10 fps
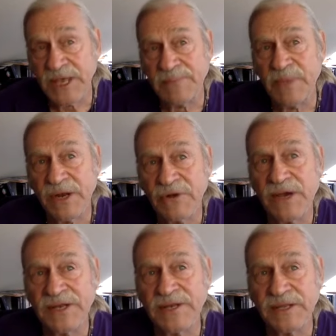had better
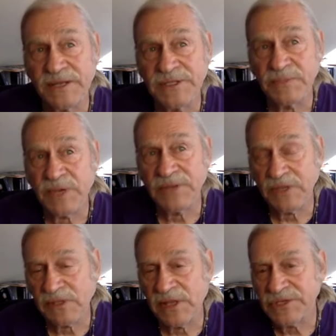ideas about the
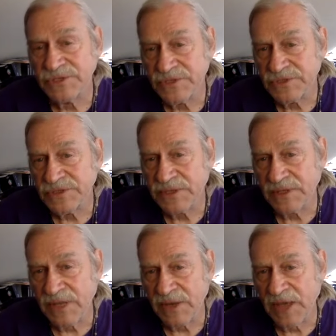glaciers
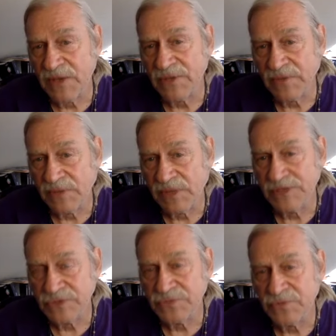and how the
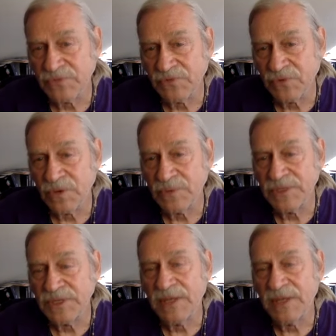glaciers were formed,